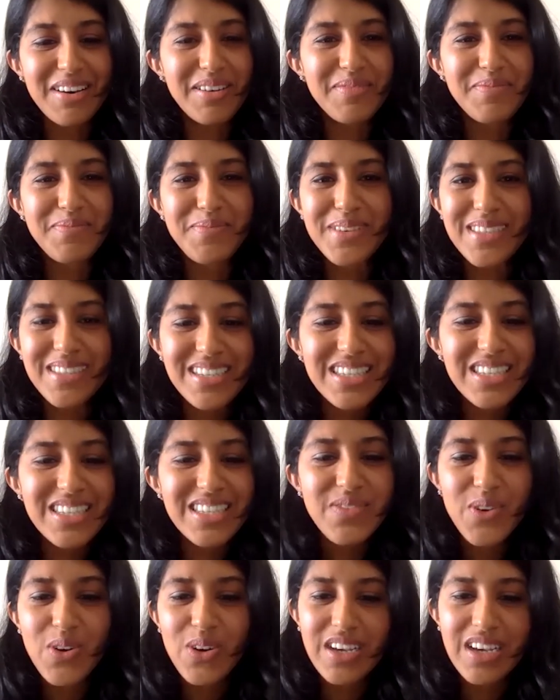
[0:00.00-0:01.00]
business
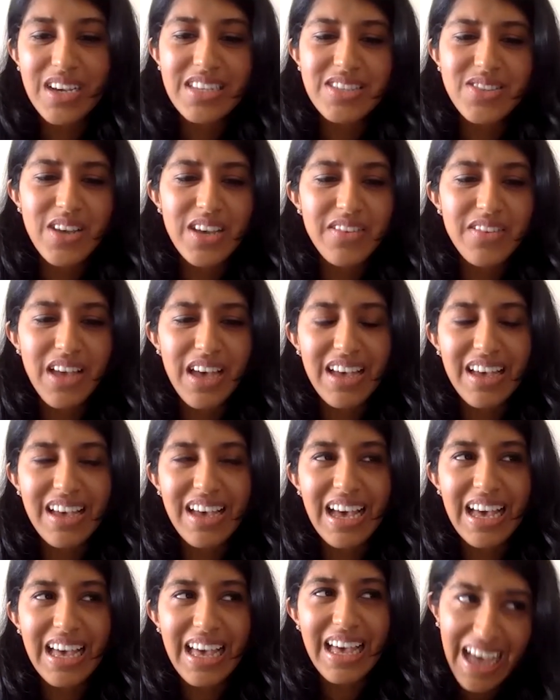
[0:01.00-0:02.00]
forecasts. So
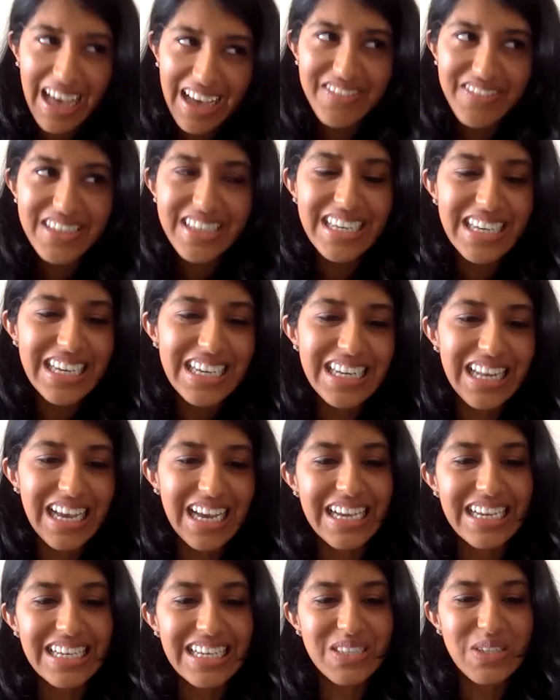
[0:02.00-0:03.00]
I have a keen
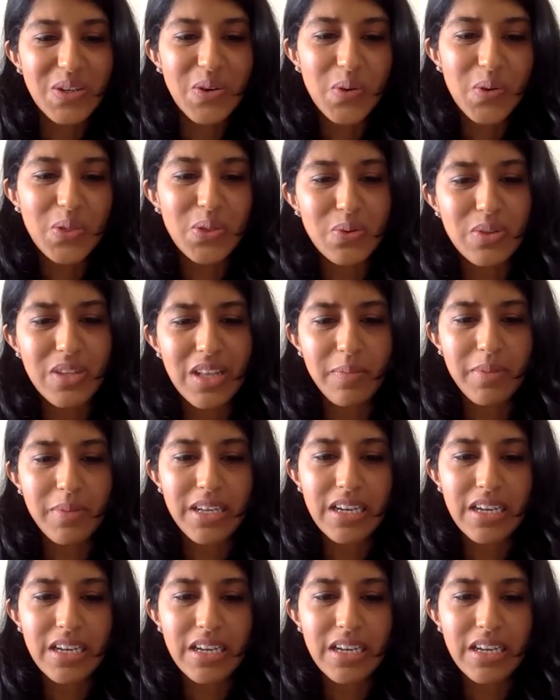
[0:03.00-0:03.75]
eye to go through them, and